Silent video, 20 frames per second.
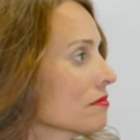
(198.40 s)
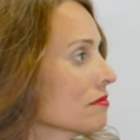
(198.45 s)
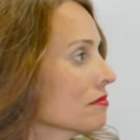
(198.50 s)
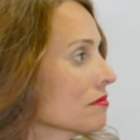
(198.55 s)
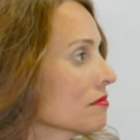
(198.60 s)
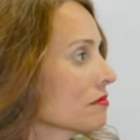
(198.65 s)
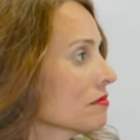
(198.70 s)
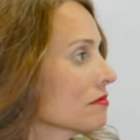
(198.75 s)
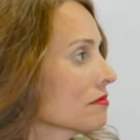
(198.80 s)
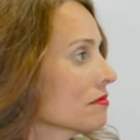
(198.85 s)

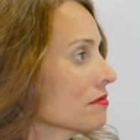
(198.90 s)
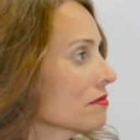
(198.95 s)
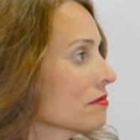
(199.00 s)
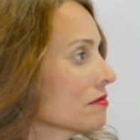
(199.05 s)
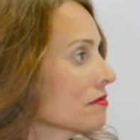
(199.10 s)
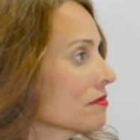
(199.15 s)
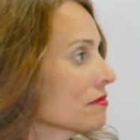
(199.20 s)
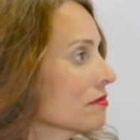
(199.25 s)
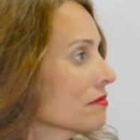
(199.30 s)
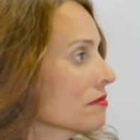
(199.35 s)

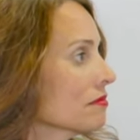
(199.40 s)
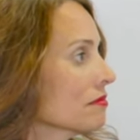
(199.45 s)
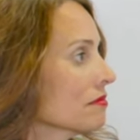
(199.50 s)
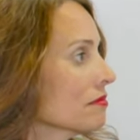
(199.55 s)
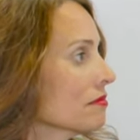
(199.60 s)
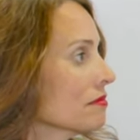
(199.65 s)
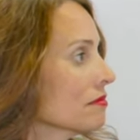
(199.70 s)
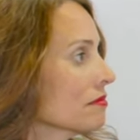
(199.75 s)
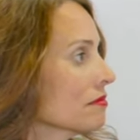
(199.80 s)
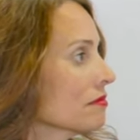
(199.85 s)

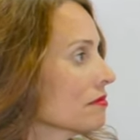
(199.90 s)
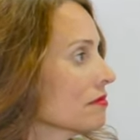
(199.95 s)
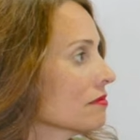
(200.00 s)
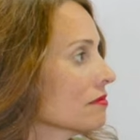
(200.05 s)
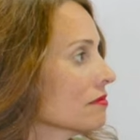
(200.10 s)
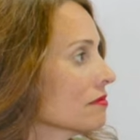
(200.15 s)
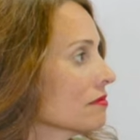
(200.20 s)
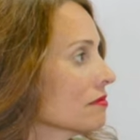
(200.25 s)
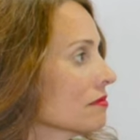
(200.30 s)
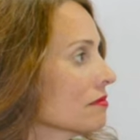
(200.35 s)

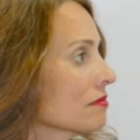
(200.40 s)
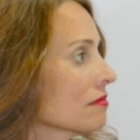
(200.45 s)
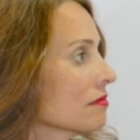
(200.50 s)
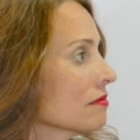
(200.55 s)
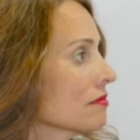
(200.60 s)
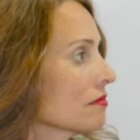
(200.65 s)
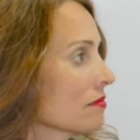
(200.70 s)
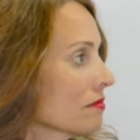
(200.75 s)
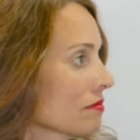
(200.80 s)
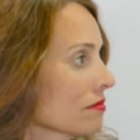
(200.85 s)

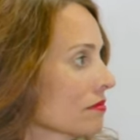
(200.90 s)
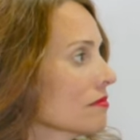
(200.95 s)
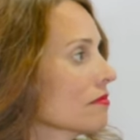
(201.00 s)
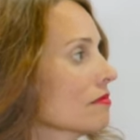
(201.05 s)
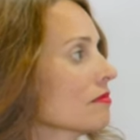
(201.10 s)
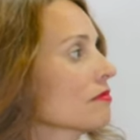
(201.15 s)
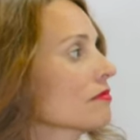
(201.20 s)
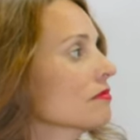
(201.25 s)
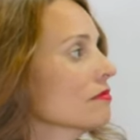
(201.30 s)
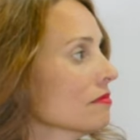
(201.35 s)

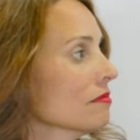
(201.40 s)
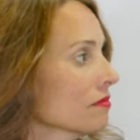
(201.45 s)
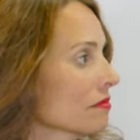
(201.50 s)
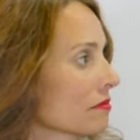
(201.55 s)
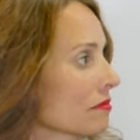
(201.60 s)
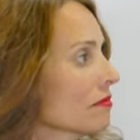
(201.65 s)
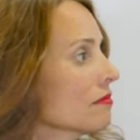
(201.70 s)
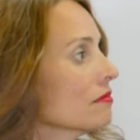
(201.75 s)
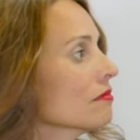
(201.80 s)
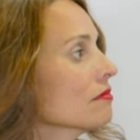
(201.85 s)

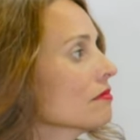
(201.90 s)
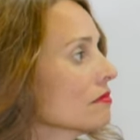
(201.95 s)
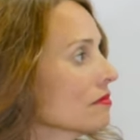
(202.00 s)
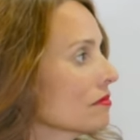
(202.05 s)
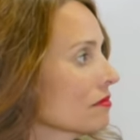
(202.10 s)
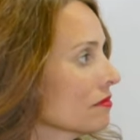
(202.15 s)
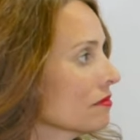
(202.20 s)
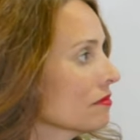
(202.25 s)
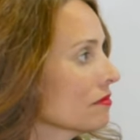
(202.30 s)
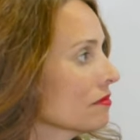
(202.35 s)

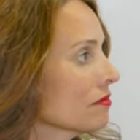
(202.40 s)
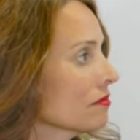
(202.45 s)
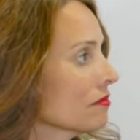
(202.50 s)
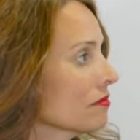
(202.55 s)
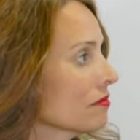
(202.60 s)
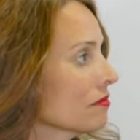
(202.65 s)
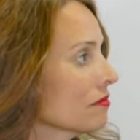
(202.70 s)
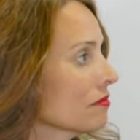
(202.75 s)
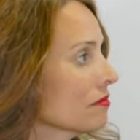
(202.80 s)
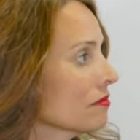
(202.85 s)

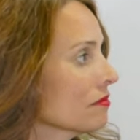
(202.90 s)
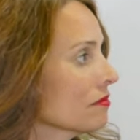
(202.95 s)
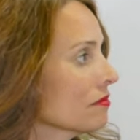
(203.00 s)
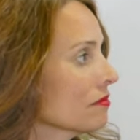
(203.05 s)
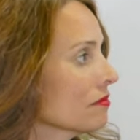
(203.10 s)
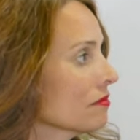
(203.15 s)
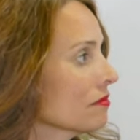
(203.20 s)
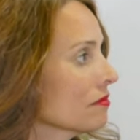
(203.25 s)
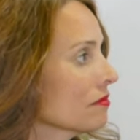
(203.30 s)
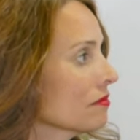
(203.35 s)

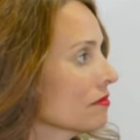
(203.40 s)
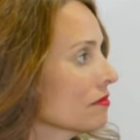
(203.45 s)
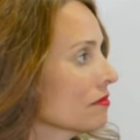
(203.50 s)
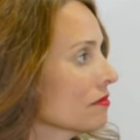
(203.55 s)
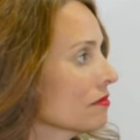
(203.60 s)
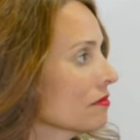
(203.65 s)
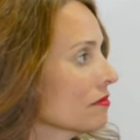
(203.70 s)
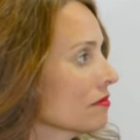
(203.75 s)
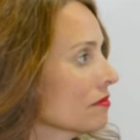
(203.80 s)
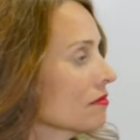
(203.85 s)

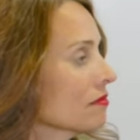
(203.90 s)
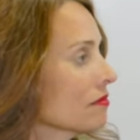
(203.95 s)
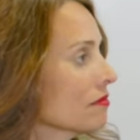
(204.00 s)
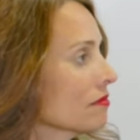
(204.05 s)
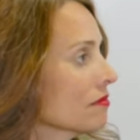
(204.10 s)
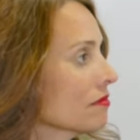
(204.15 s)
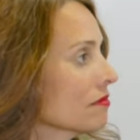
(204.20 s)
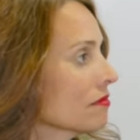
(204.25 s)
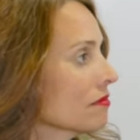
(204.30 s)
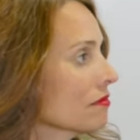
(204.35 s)

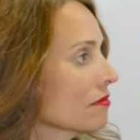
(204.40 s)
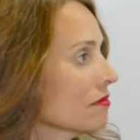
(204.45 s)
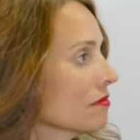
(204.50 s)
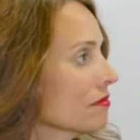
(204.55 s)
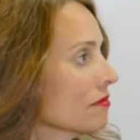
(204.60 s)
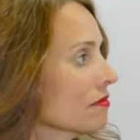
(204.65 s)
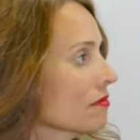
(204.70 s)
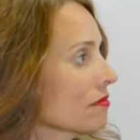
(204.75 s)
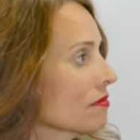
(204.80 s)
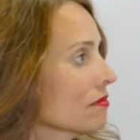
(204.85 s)

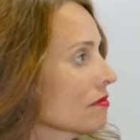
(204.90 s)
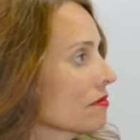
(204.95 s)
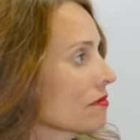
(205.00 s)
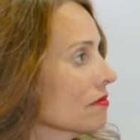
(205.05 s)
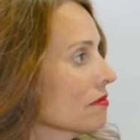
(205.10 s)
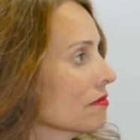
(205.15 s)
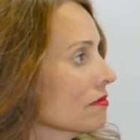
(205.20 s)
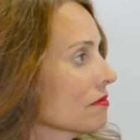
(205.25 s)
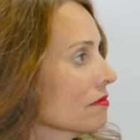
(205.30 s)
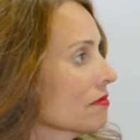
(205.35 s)

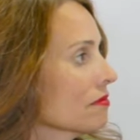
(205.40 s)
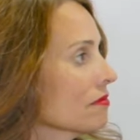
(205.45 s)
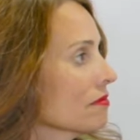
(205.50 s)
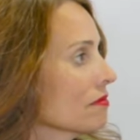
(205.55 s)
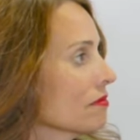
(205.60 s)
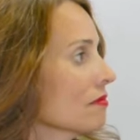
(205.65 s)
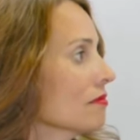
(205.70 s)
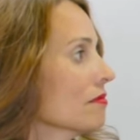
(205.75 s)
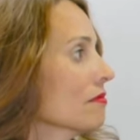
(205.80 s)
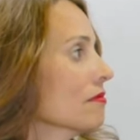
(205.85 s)

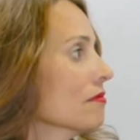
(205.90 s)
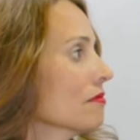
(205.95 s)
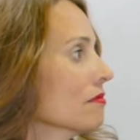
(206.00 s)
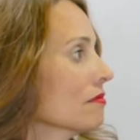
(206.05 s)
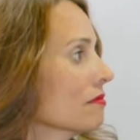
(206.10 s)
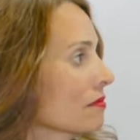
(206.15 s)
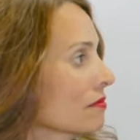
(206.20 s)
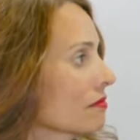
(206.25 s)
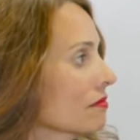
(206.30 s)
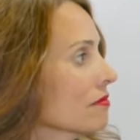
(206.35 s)
(not speaking)